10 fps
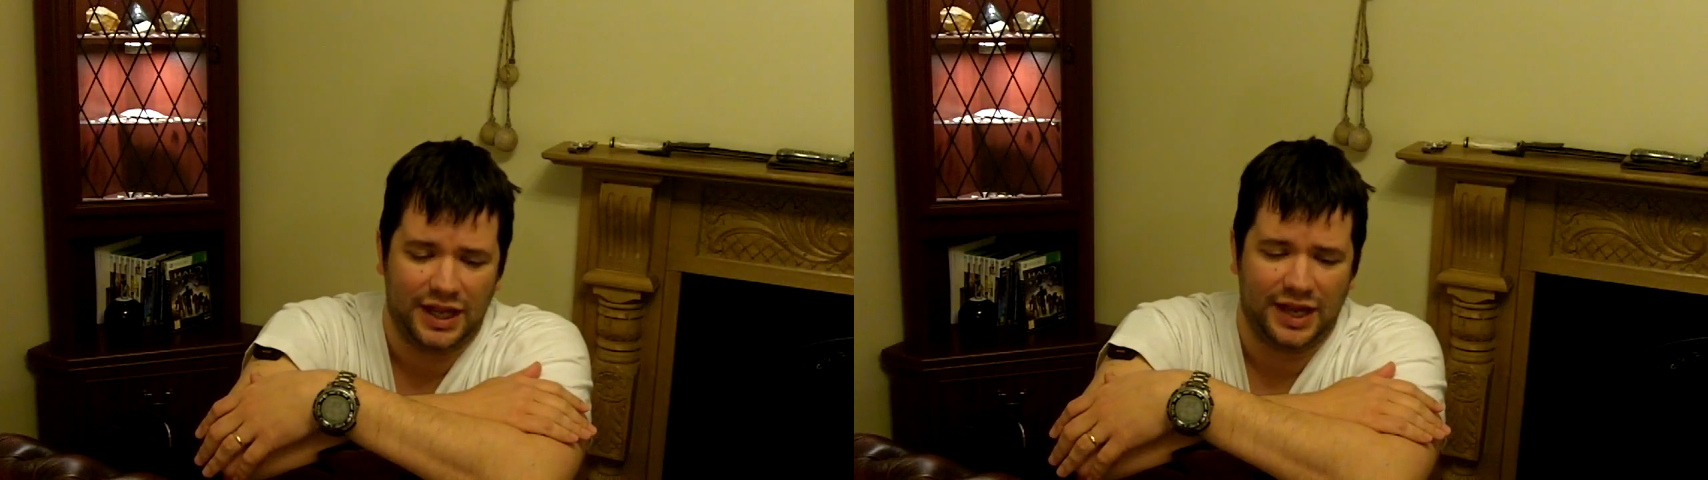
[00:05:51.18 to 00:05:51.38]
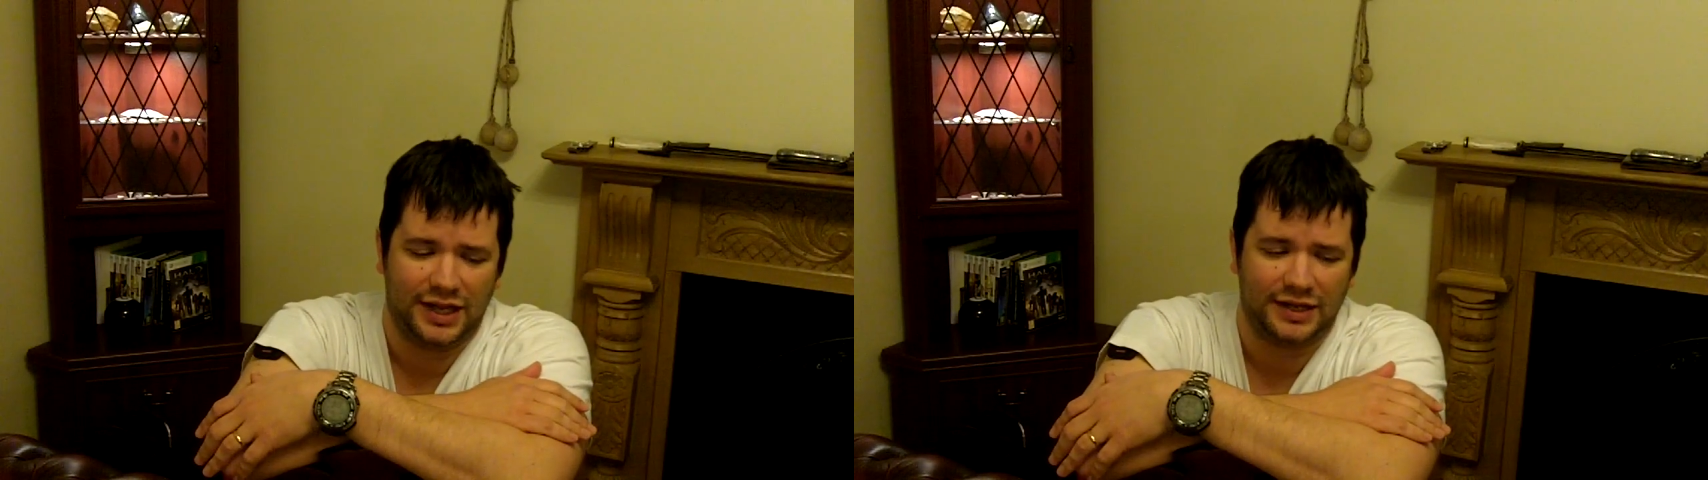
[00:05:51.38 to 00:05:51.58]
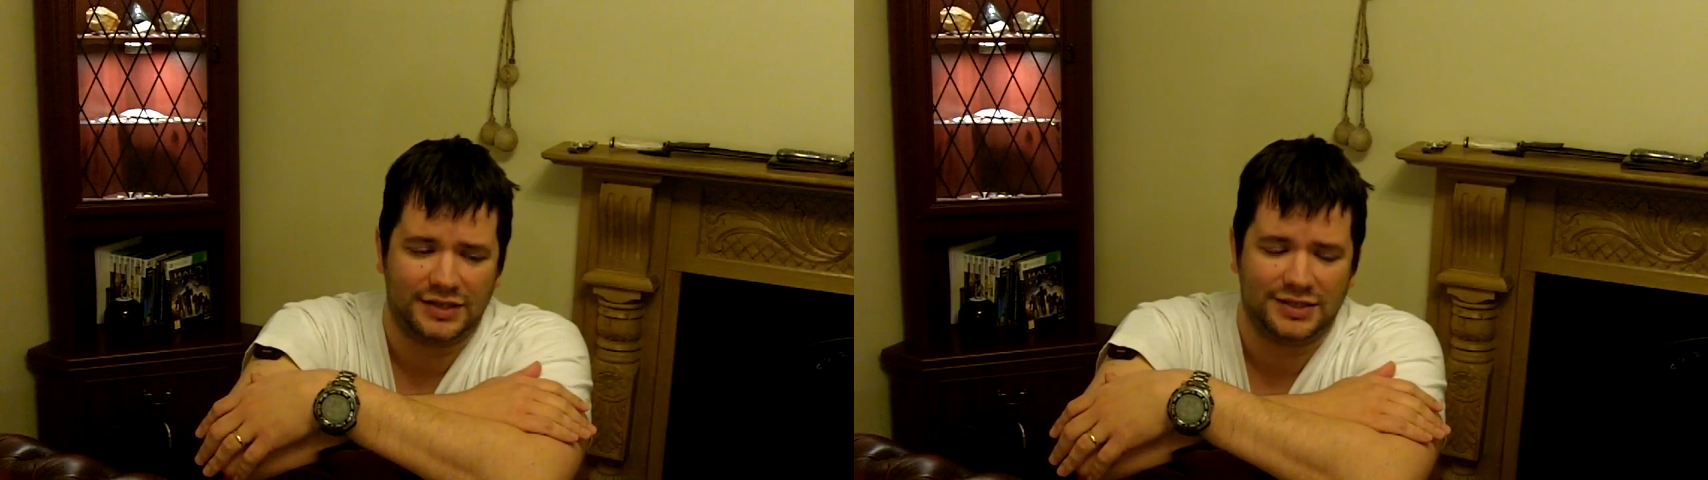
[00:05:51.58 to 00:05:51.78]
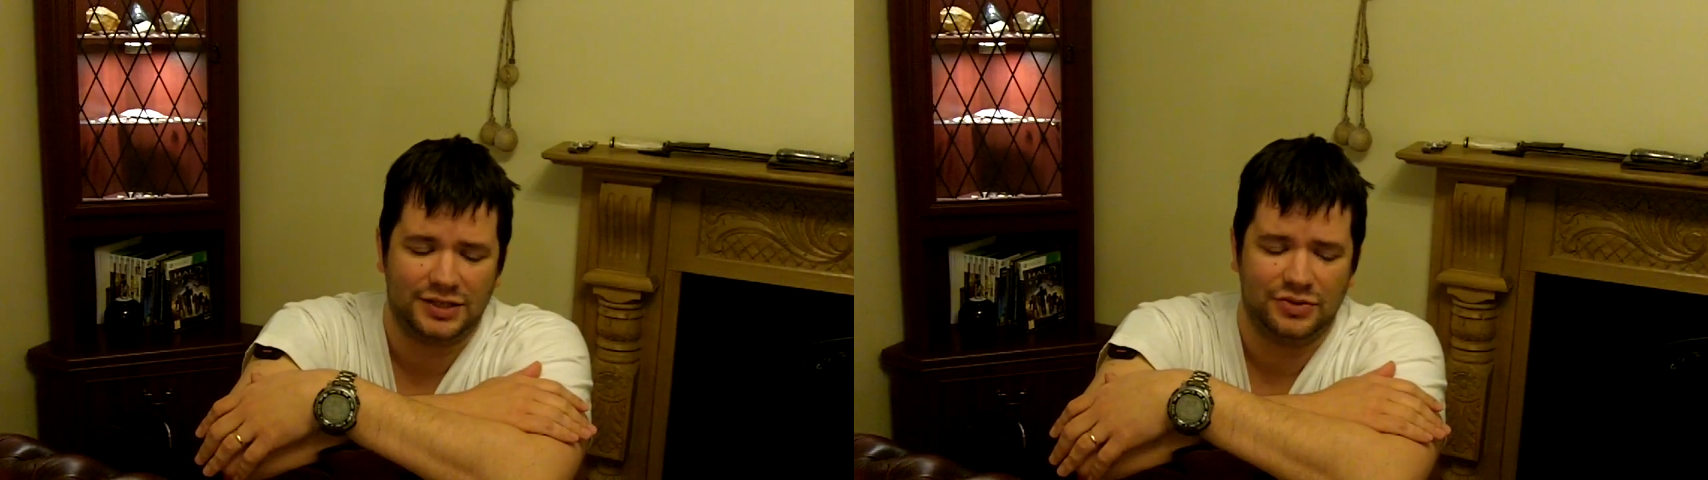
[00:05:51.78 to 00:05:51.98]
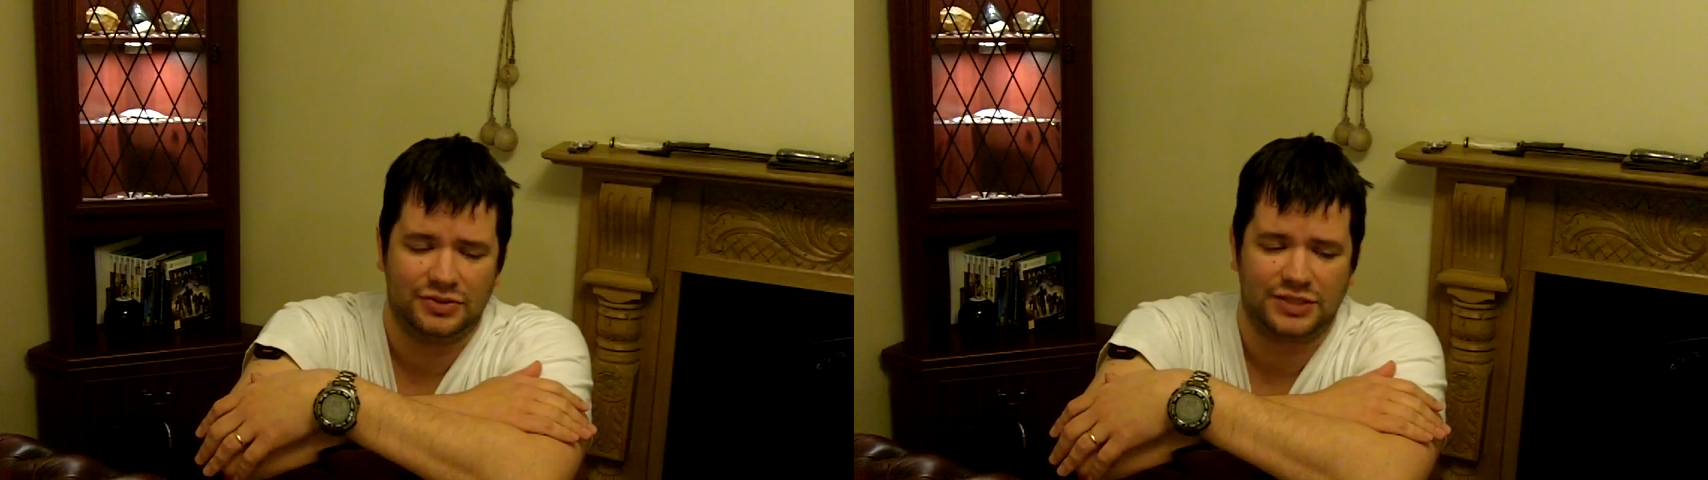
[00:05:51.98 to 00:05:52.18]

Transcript: and you